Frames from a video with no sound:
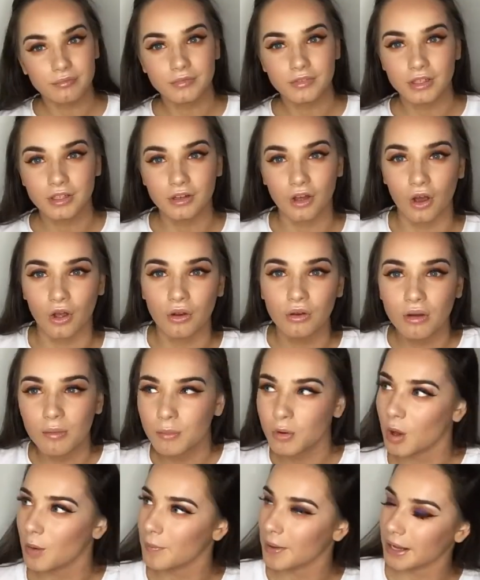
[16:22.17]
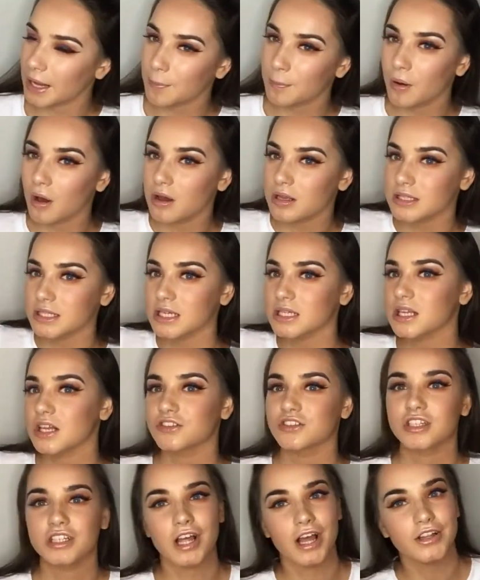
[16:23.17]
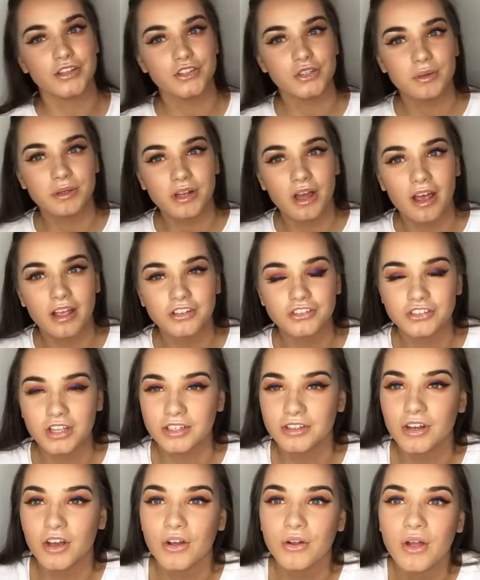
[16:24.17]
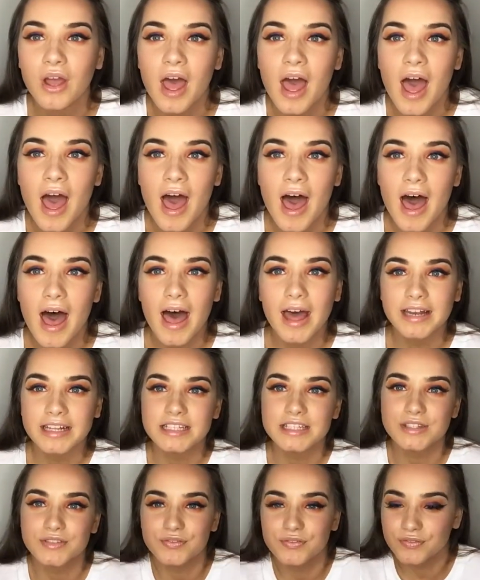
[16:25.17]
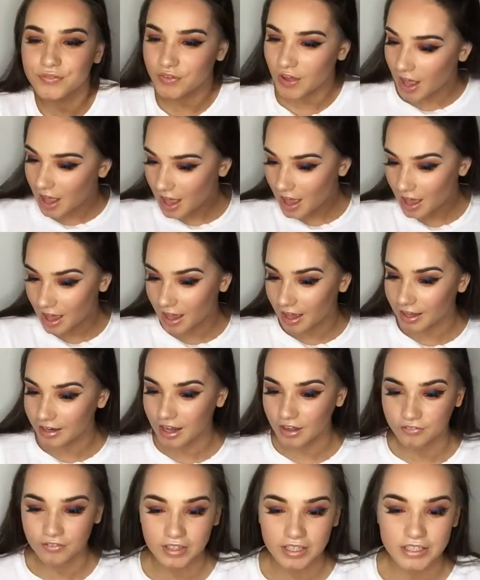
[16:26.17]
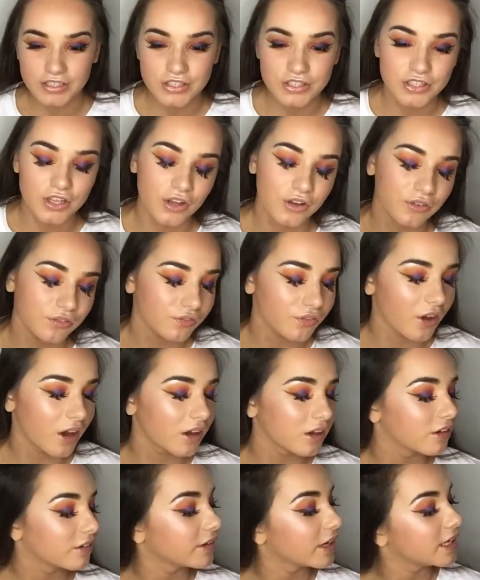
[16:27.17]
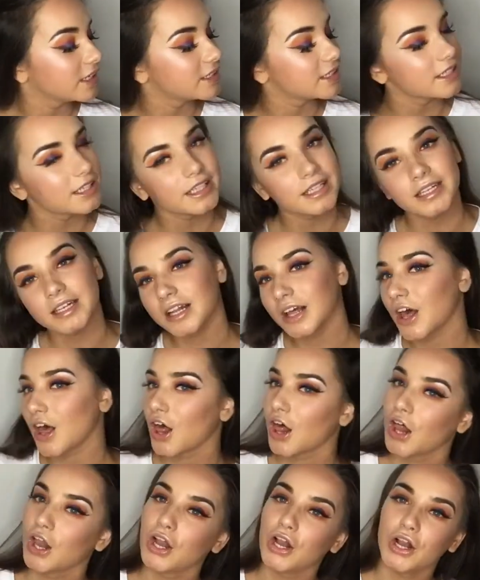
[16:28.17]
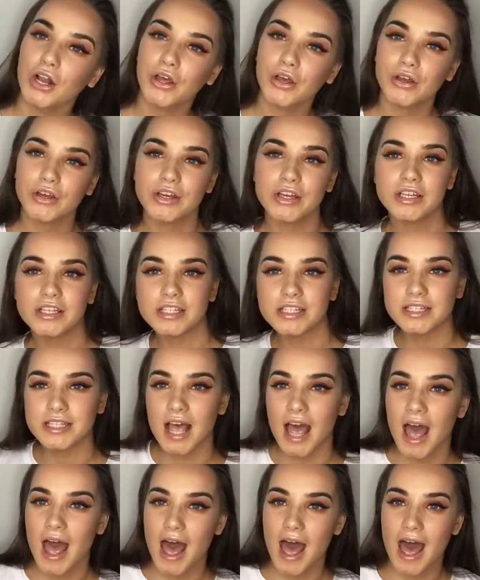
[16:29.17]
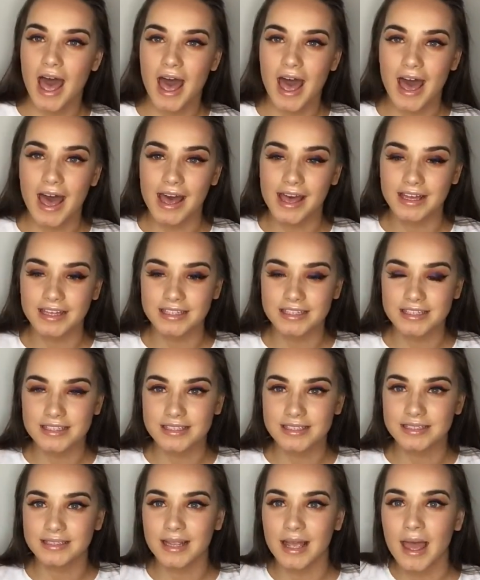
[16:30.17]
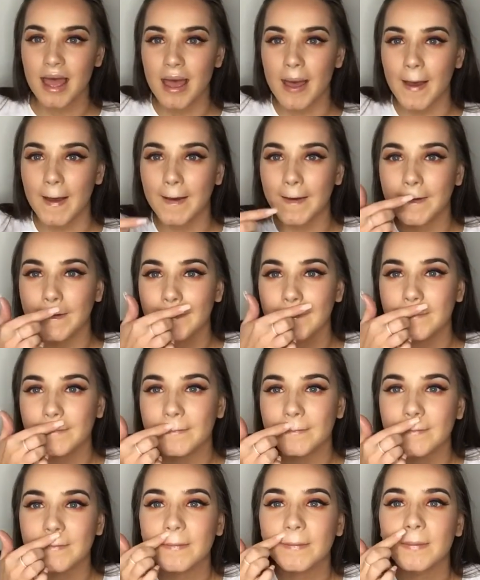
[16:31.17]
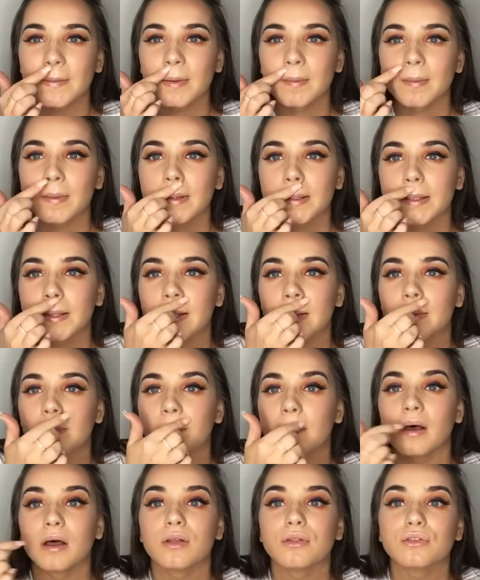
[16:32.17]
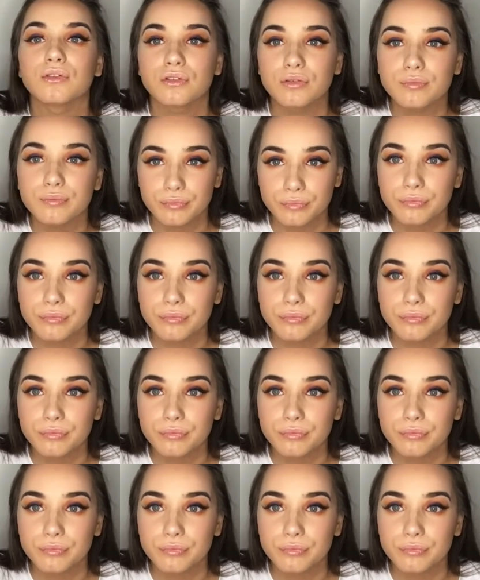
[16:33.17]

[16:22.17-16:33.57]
you know, I'm not a makeup artist. I just like doing eyeshadow and it's fun. I think it's so fun creating looks, and yeah, gone a bit too much